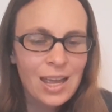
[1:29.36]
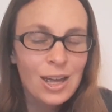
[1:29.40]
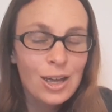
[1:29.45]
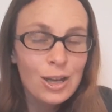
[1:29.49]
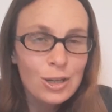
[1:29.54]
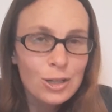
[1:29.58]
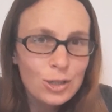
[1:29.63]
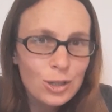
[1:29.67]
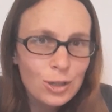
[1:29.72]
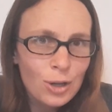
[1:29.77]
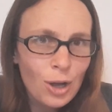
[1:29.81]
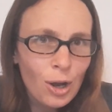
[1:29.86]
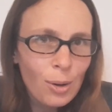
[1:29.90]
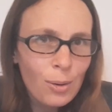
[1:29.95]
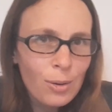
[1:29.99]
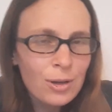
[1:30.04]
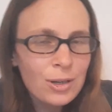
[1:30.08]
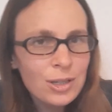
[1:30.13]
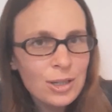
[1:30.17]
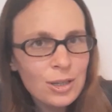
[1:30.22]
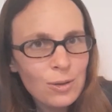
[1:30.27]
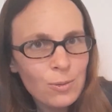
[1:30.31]
So go
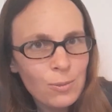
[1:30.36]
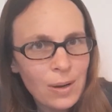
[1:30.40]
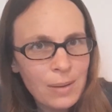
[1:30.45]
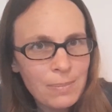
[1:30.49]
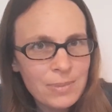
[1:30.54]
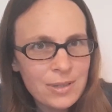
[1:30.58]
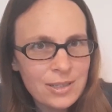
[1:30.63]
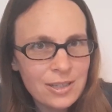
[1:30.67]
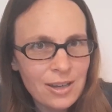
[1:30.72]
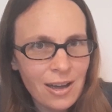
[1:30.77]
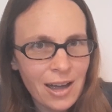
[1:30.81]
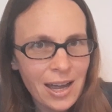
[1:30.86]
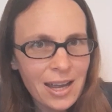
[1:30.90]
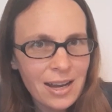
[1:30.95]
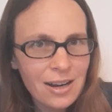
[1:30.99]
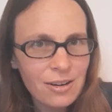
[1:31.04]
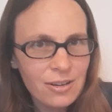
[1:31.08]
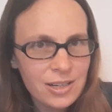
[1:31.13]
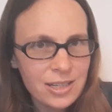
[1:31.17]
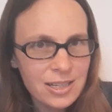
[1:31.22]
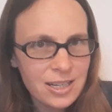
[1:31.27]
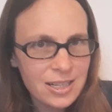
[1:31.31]
onto the website,
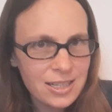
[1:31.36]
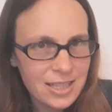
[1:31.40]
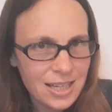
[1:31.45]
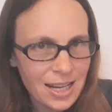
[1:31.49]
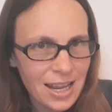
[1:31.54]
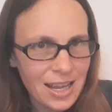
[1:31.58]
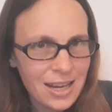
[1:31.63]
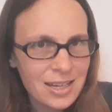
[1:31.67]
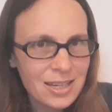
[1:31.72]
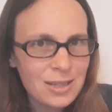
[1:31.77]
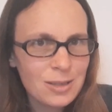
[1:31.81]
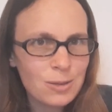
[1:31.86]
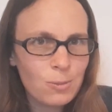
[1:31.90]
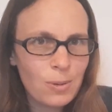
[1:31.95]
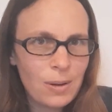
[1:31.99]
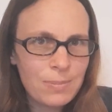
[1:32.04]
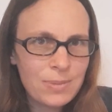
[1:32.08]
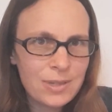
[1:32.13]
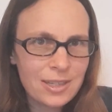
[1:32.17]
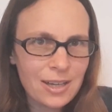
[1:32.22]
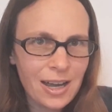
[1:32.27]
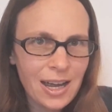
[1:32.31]
onto the Zealandia's
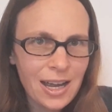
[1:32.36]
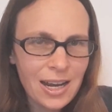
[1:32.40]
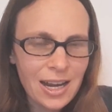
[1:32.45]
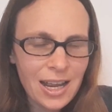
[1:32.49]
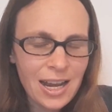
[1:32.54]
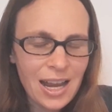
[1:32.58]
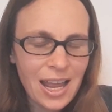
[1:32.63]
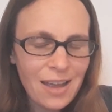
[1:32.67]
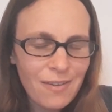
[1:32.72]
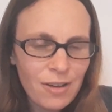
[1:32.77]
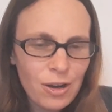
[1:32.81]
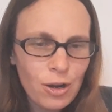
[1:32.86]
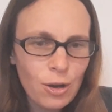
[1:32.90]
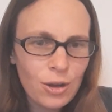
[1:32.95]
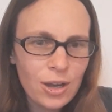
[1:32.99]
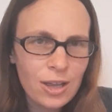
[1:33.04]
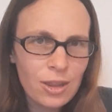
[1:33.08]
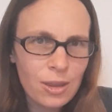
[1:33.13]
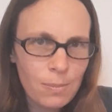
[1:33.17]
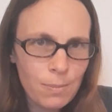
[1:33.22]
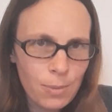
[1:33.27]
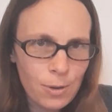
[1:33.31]
website, and have a look
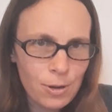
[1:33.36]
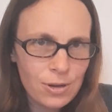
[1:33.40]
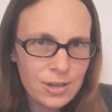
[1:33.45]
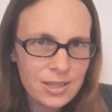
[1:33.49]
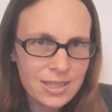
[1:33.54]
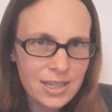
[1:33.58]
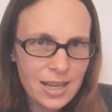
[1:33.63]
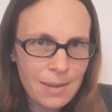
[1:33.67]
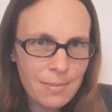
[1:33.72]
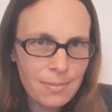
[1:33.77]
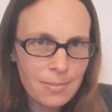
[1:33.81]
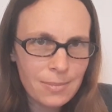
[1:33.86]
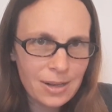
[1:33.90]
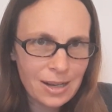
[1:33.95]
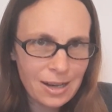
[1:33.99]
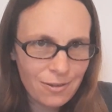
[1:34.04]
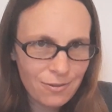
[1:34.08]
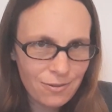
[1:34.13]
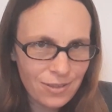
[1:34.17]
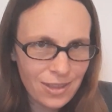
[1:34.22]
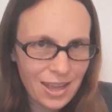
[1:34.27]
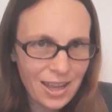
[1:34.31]
at the birds that
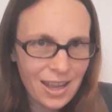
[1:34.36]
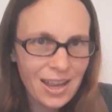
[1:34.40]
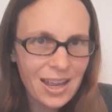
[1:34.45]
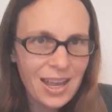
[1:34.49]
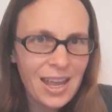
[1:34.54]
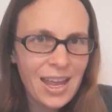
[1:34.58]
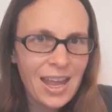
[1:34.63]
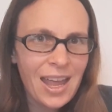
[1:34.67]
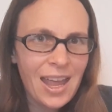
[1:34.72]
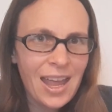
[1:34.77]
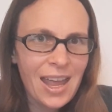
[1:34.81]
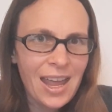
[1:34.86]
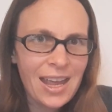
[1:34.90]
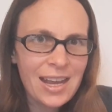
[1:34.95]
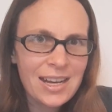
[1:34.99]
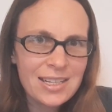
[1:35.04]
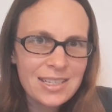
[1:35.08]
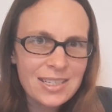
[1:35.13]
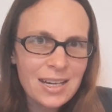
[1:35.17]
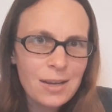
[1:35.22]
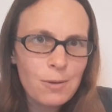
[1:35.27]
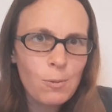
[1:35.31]
live there and
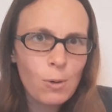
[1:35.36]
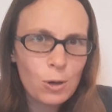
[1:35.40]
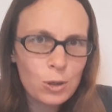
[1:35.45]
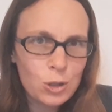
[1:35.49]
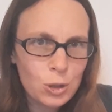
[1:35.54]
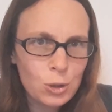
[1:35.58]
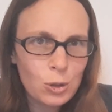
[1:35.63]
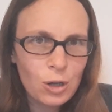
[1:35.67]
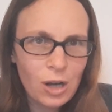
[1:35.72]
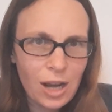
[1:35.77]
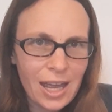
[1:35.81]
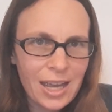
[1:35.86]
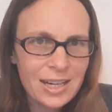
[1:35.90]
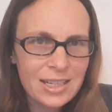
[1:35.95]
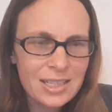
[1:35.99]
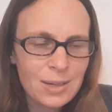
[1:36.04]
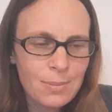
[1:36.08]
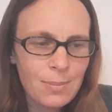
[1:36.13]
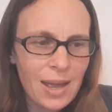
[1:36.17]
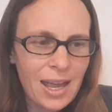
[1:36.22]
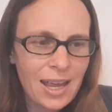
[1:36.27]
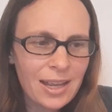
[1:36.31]
see what you'd like to
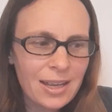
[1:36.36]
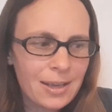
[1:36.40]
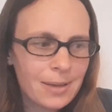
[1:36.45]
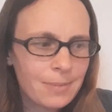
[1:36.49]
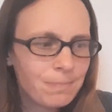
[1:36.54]
make.